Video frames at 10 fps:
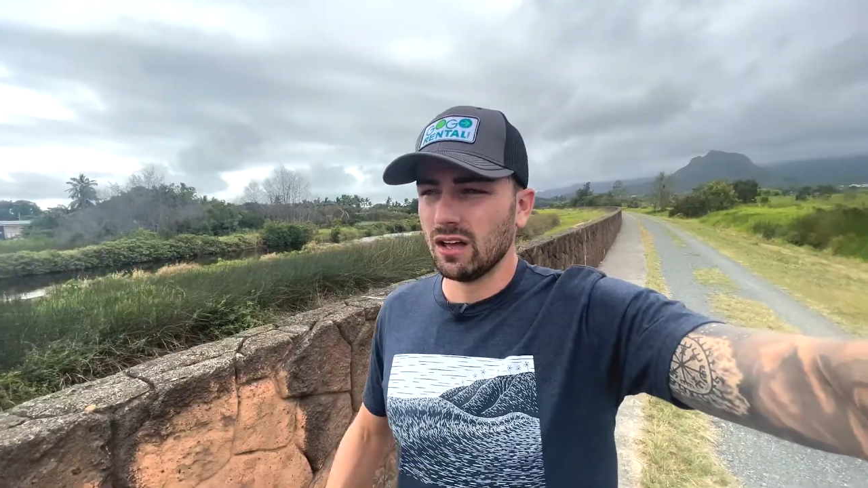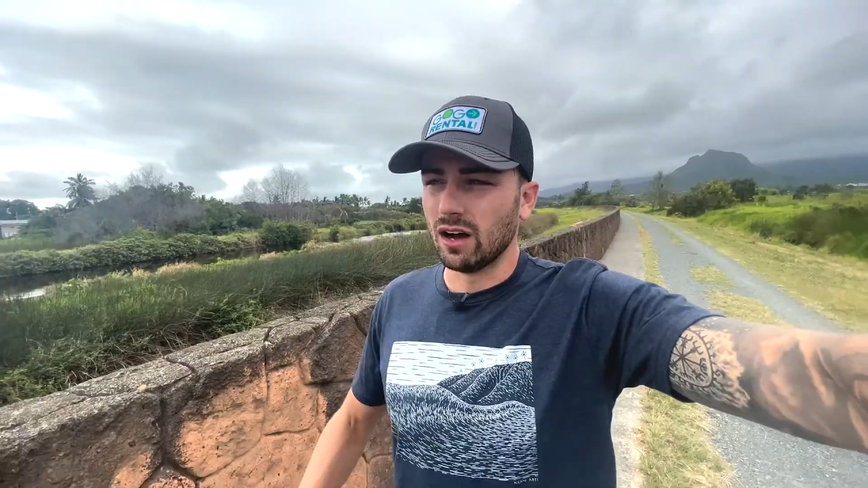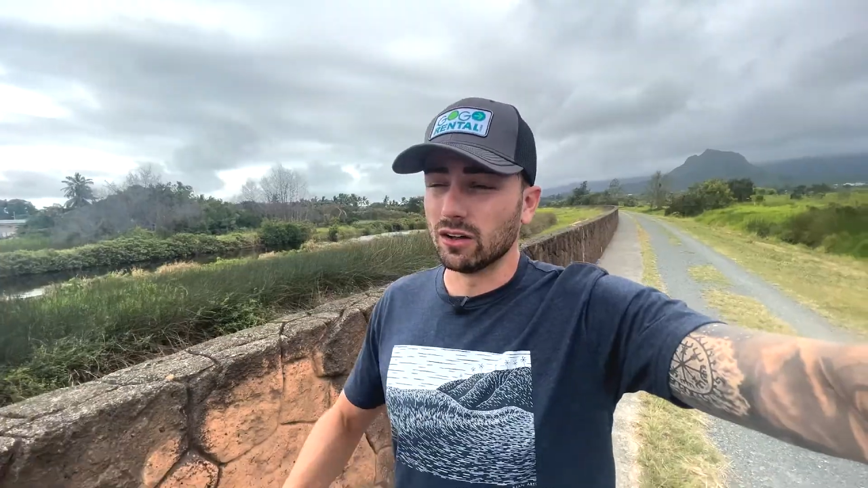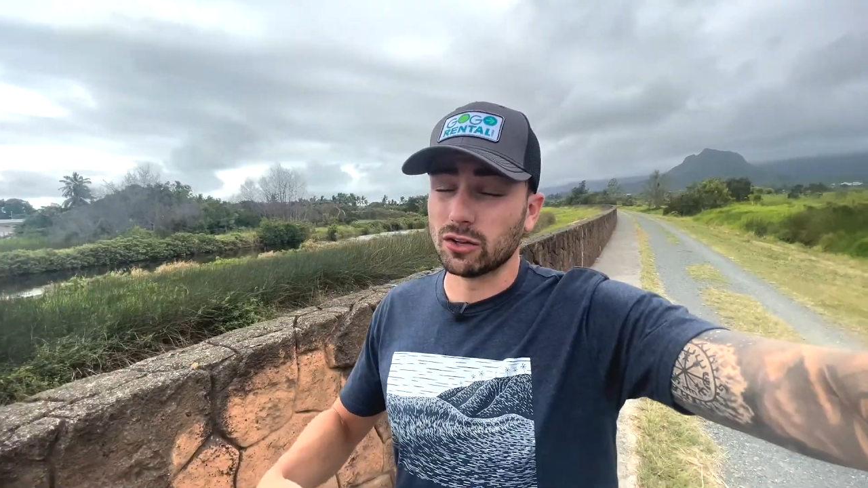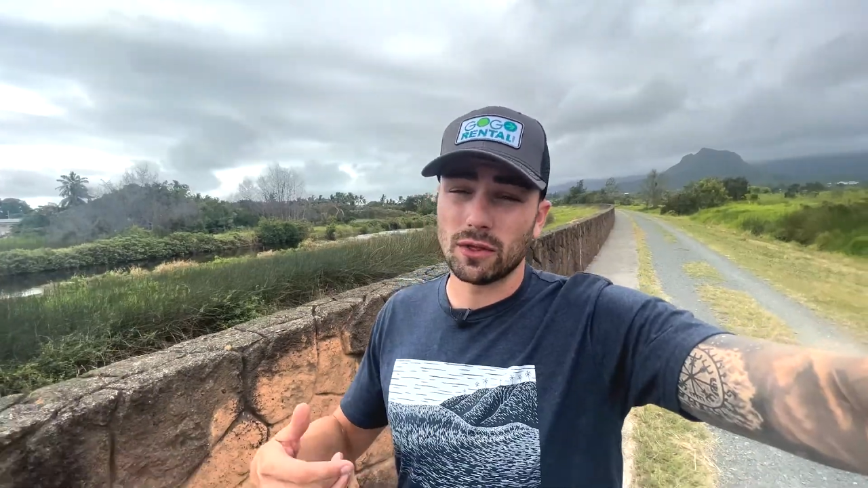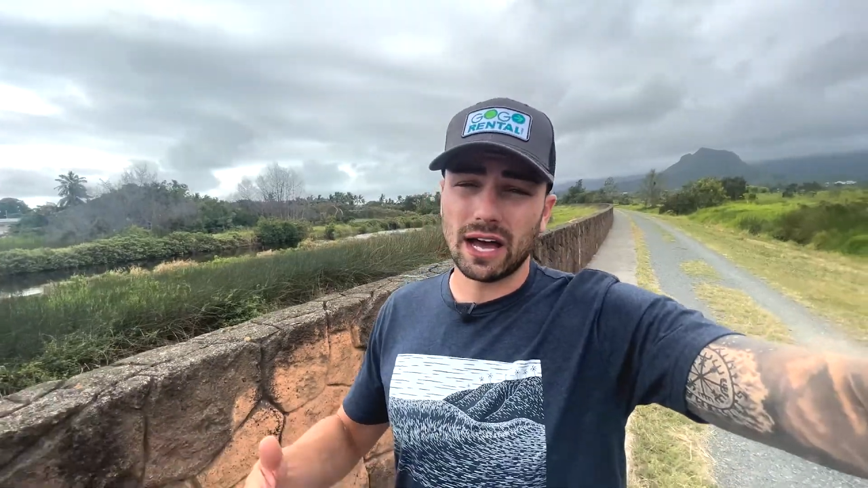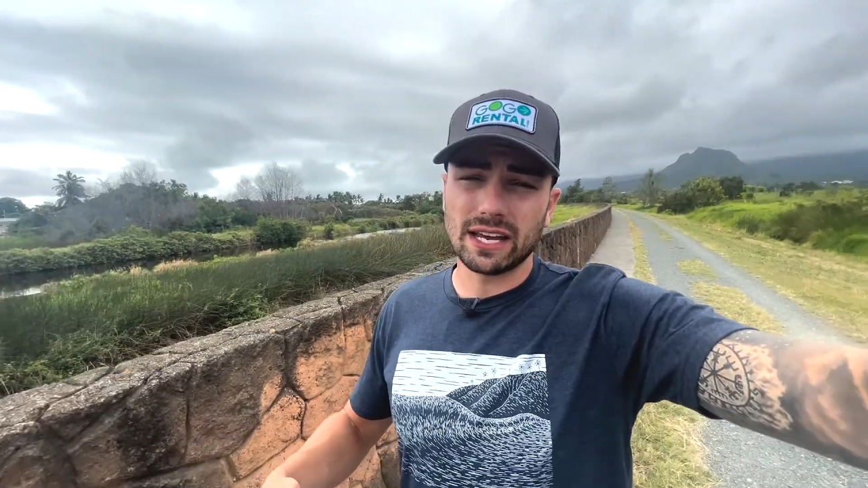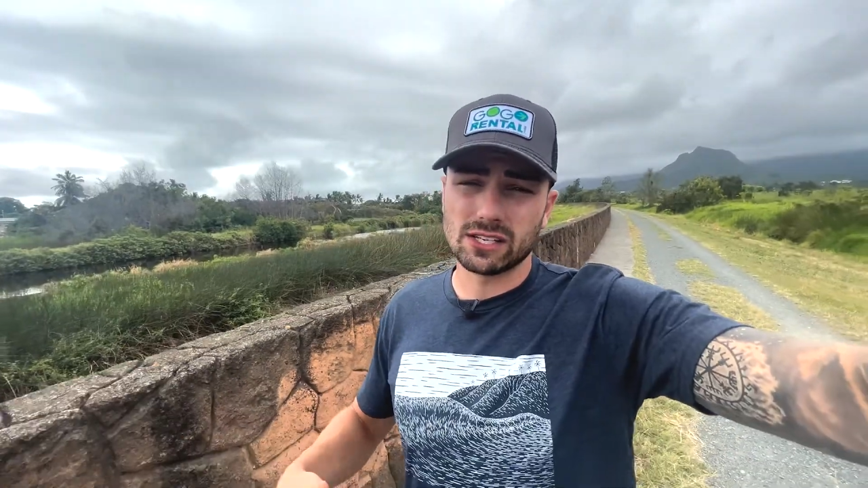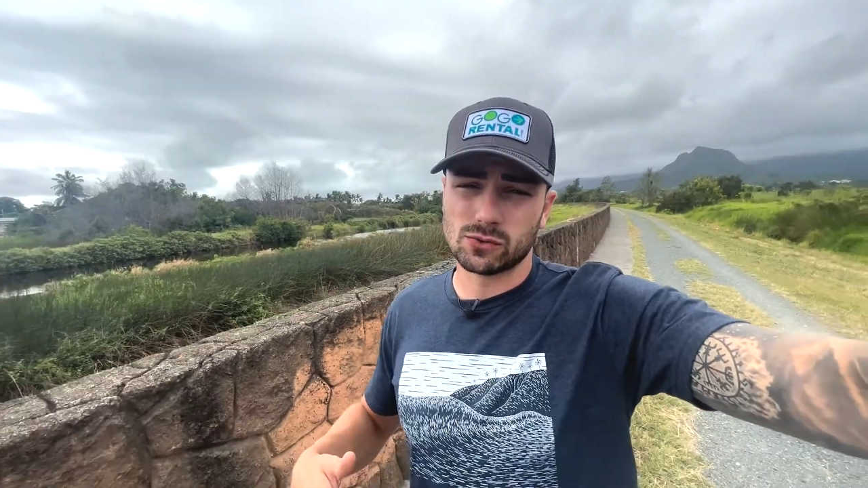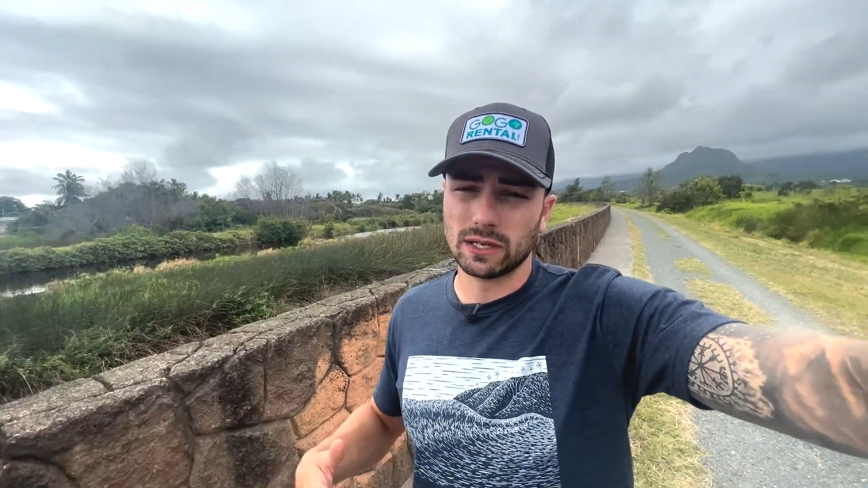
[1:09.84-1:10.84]
Although the
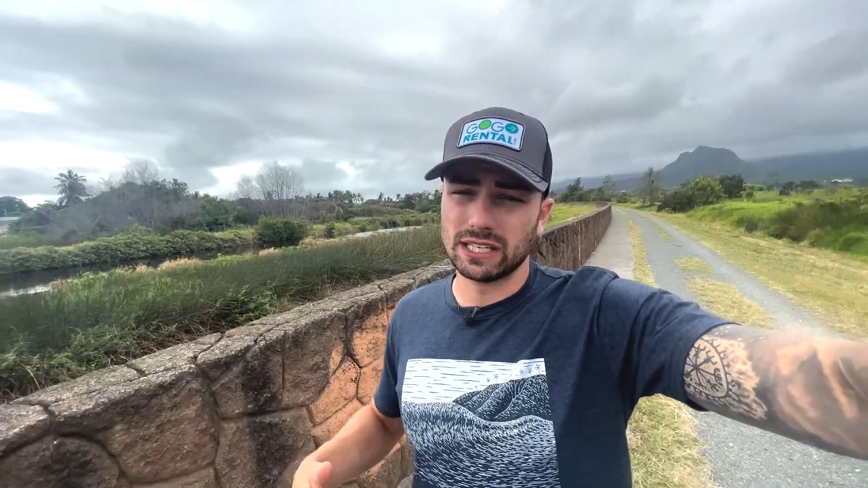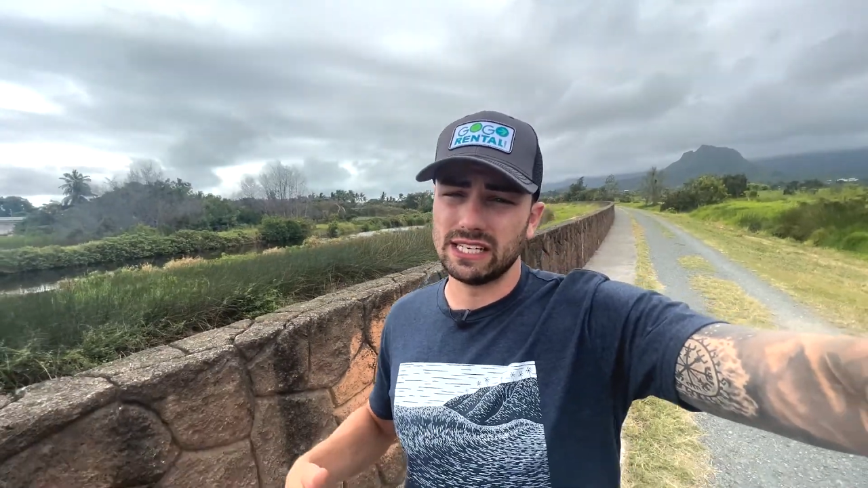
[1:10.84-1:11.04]
hike is really